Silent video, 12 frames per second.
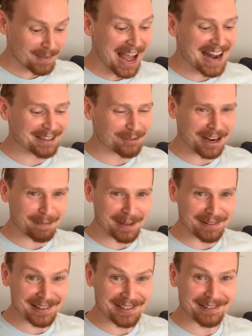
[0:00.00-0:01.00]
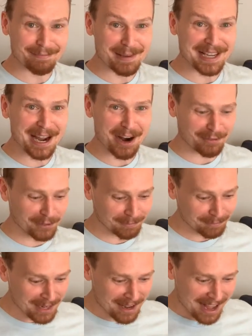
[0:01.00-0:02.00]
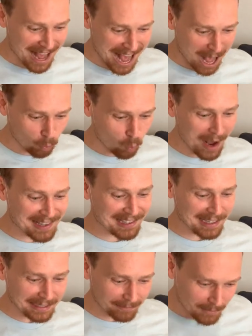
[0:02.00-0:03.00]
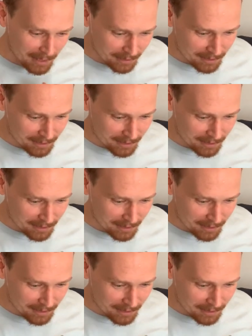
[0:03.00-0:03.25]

I didn't recommend this. Be careful. Wesley,